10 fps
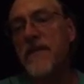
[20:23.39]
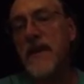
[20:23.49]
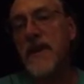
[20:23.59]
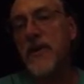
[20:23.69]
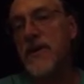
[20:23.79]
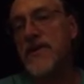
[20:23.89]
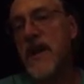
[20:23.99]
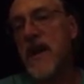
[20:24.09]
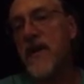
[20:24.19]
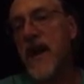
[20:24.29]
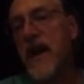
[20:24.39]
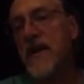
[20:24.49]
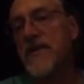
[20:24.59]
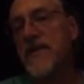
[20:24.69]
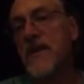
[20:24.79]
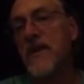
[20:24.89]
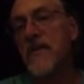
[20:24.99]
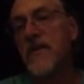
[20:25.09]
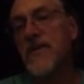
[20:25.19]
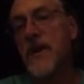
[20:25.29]
and then do a save as
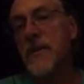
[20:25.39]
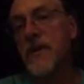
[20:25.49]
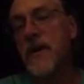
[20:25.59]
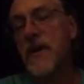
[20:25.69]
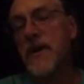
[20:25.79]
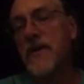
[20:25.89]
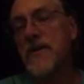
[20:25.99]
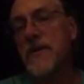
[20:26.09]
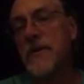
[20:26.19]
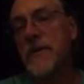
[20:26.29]
for something like this.